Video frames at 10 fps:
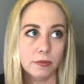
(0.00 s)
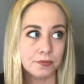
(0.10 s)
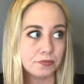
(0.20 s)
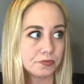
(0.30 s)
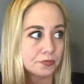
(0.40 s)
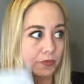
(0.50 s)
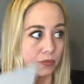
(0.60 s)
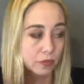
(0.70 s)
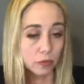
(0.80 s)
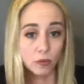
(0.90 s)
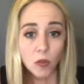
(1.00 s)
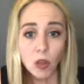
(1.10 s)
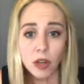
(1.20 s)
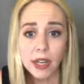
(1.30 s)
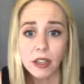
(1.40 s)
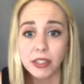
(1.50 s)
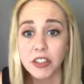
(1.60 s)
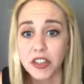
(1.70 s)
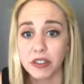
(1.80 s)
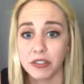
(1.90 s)
or I
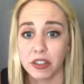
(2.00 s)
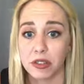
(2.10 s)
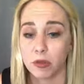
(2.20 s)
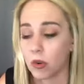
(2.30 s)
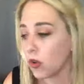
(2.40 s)
auditioned for this